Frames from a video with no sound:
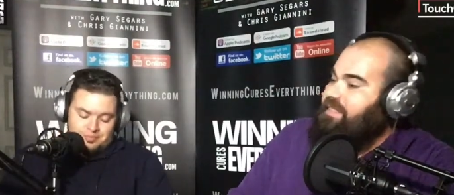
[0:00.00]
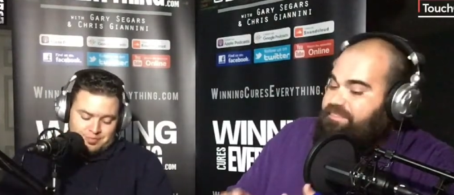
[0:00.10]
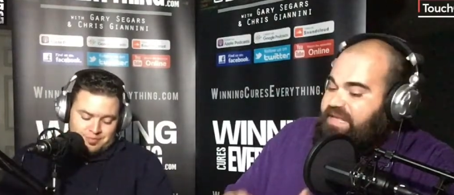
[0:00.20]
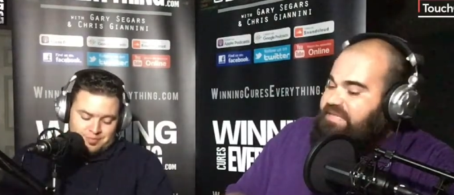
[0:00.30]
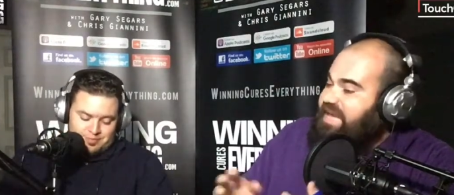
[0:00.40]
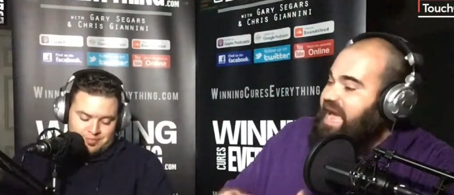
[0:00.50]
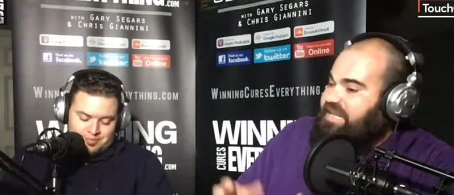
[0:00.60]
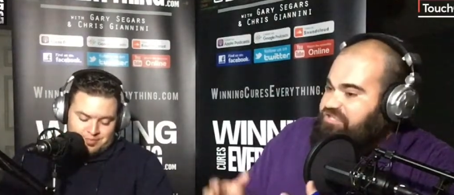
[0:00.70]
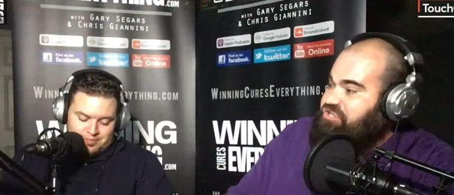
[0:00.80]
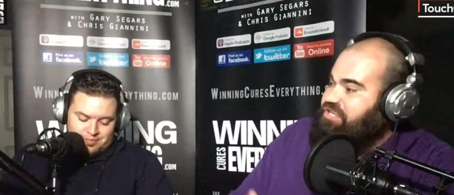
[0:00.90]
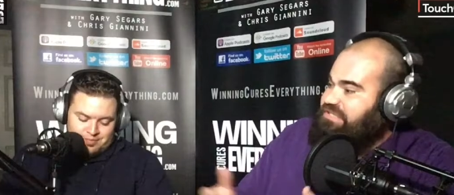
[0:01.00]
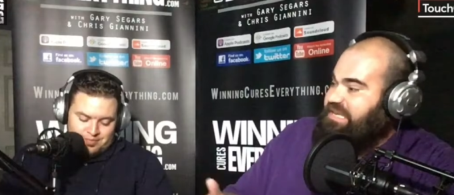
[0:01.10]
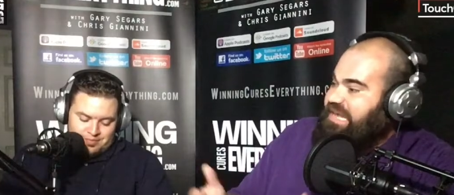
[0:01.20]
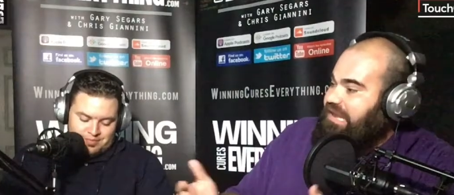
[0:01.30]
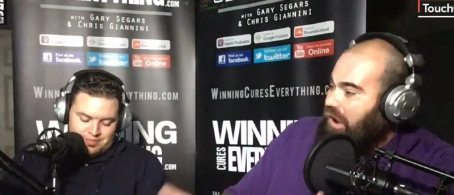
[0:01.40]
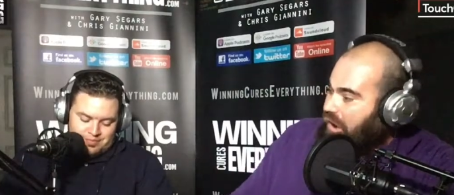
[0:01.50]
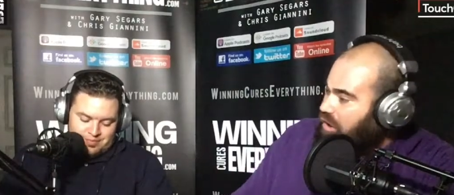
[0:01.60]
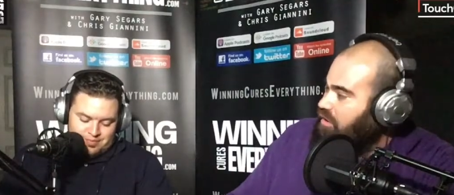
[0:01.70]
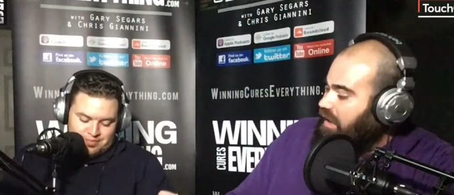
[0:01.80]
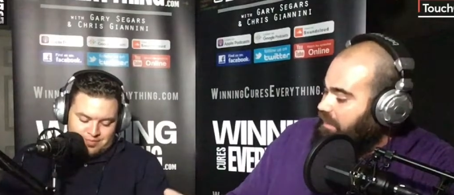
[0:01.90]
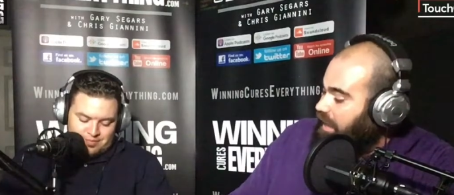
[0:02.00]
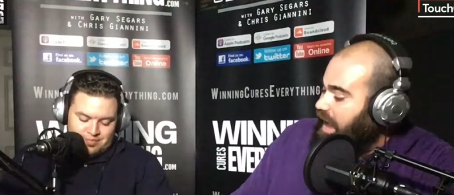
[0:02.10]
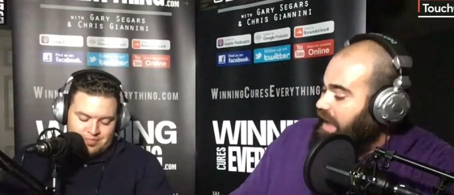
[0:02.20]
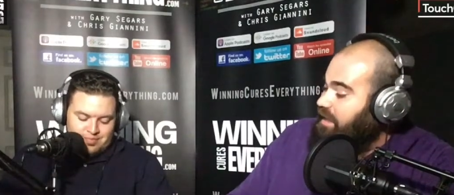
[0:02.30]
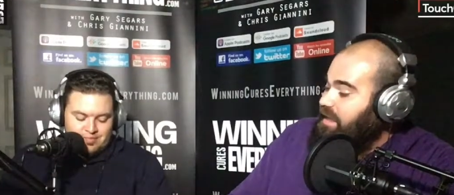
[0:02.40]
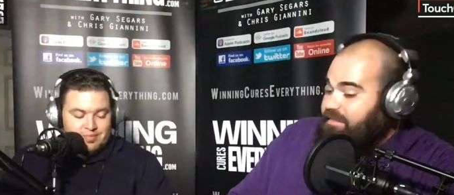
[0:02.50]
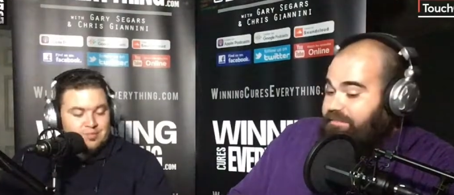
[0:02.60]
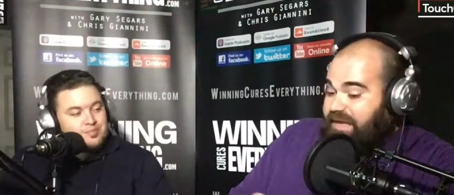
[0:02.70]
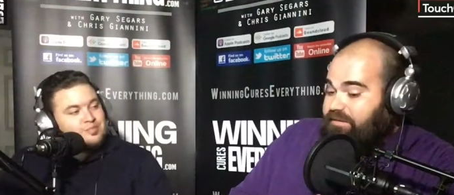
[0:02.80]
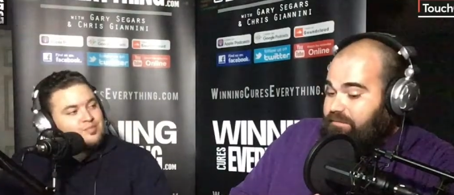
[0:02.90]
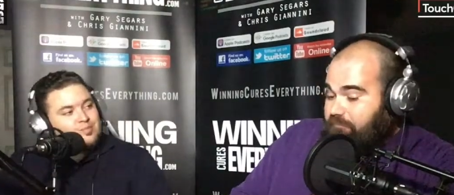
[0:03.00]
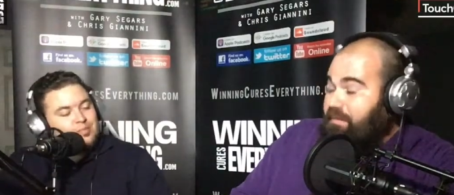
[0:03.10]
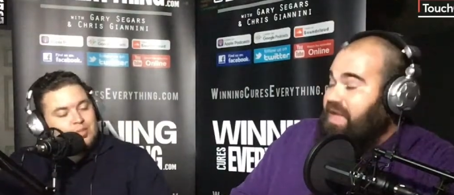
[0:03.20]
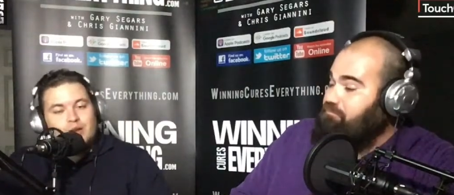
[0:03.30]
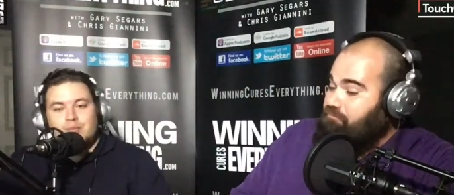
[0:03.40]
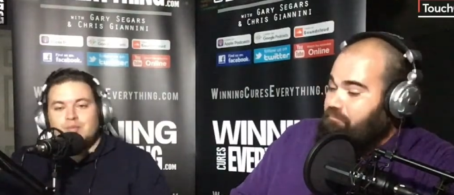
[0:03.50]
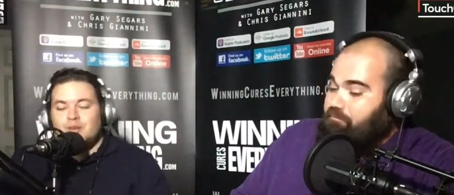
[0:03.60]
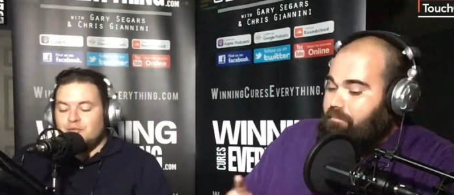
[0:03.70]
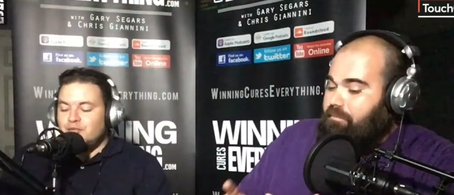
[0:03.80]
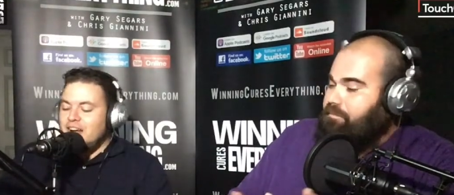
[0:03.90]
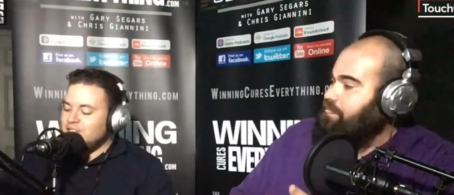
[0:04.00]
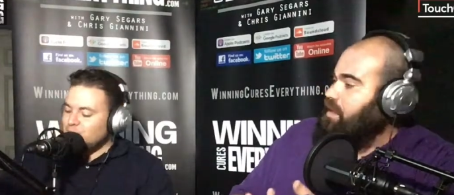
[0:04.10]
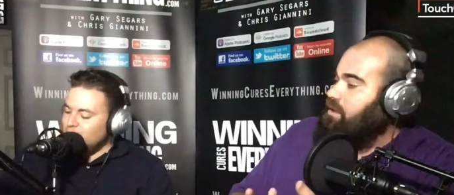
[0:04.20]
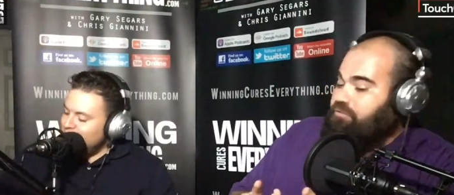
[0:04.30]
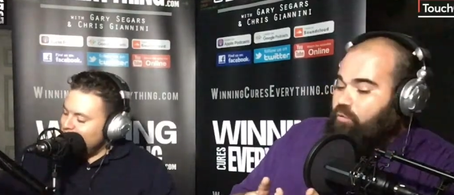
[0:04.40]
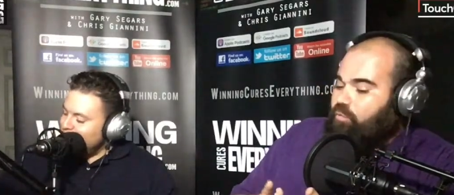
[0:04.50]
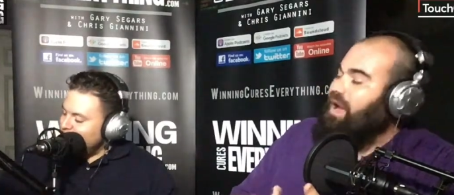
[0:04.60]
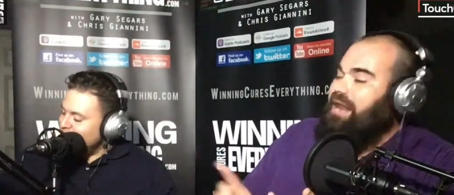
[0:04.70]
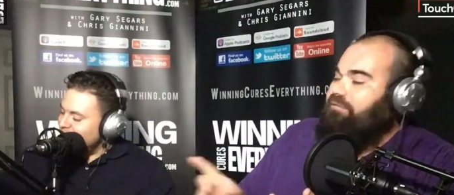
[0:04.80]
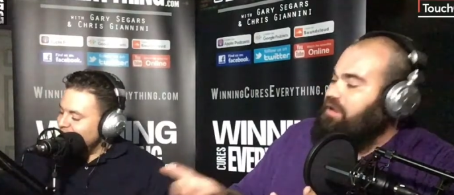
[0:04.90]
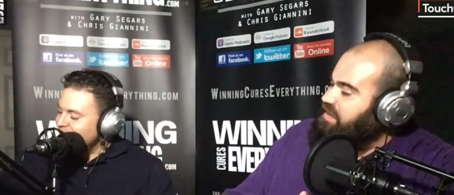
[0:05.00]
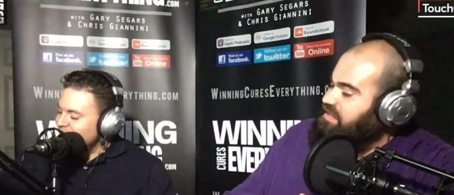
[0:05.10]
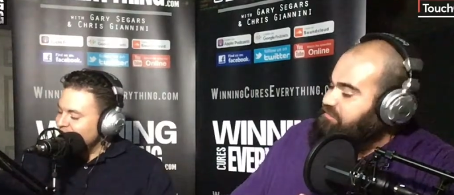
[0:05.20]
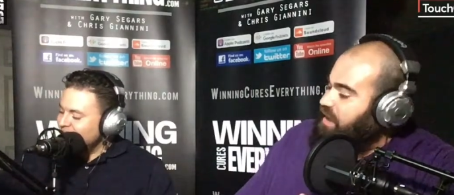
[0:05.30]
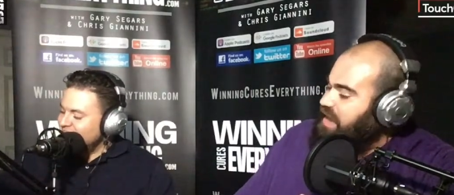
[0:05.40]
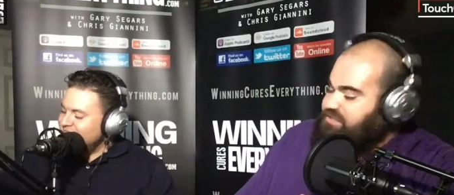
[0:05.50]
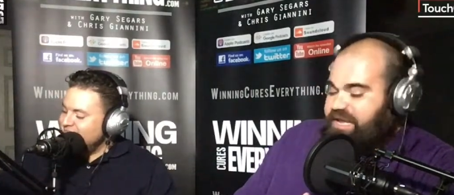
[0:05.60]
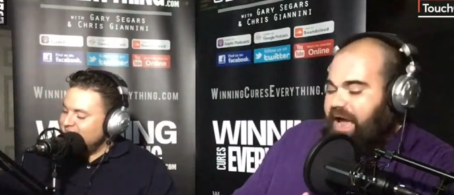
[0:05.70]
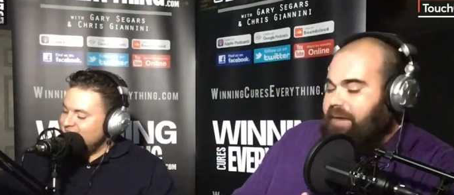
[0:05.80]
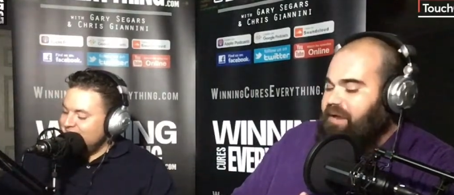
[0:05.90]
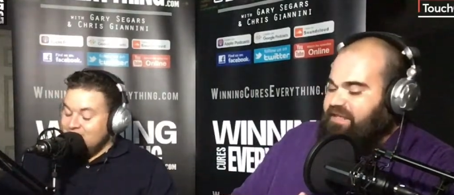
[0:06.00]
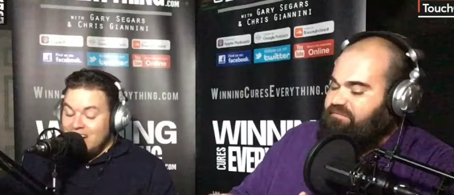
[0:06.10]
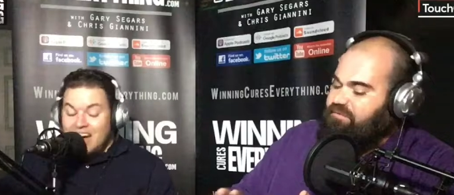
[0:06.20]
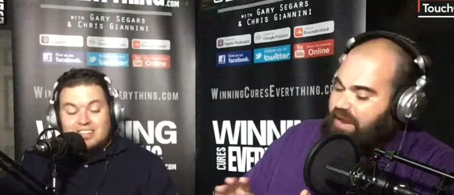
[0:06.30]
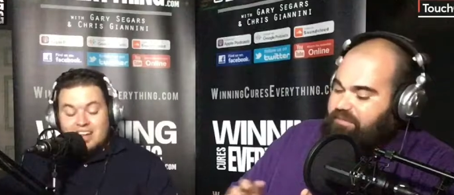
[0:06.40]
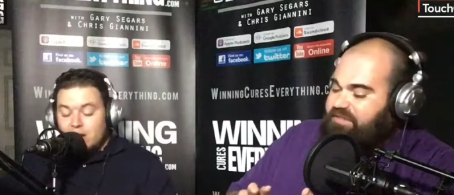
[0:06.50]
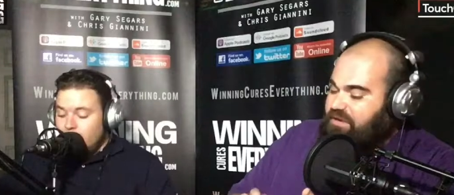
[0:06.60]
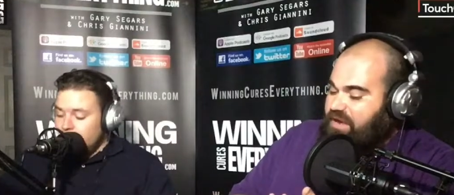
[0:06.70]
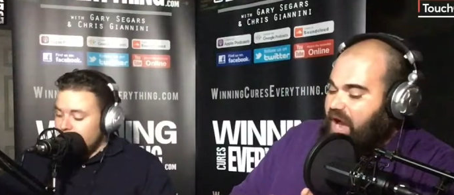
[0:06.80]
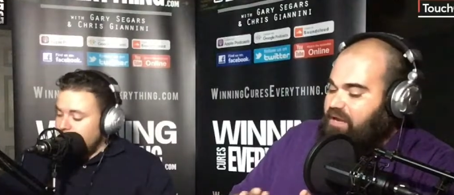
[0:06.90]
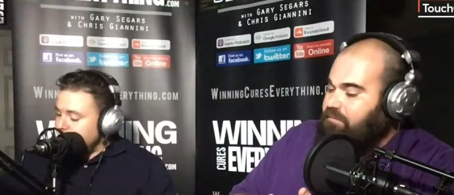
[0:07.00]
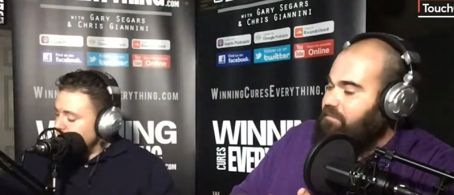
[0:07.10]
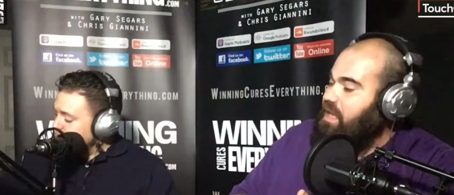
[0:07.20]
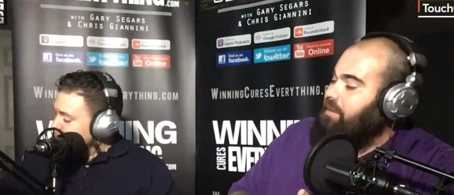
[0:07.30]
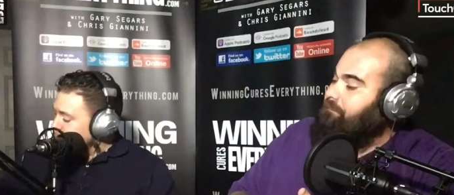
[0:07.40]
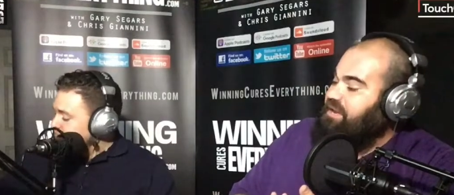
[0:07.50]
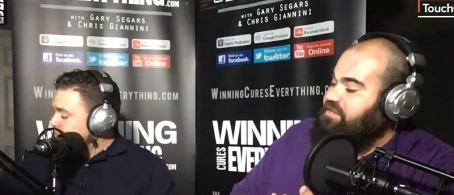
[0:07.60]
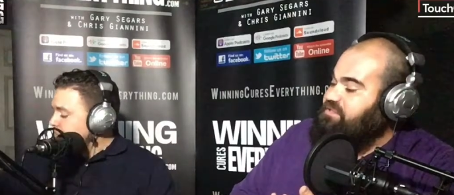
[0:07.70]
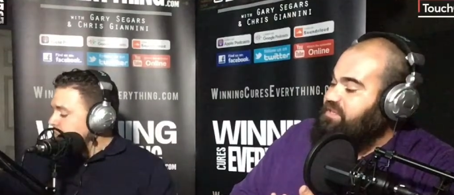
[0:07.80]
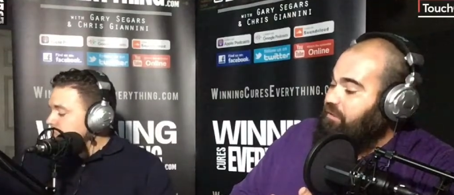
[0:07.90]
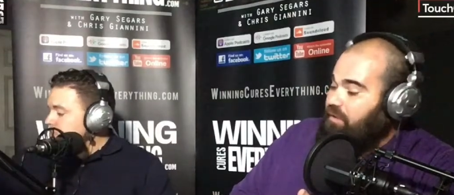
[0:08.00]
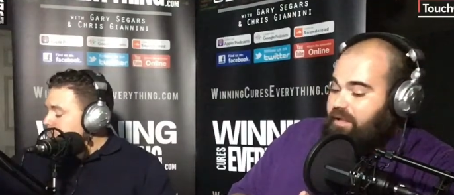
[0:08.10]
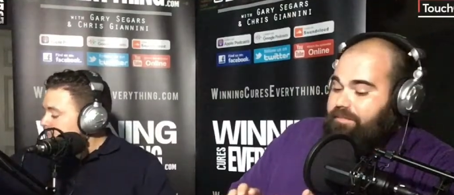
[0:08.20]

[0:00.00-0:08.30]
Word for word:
Speaker 1: These guys just get hurt a lot. They're fragile. I don't know that it's fragile. See, I'm not even knocking them. But here's the deal.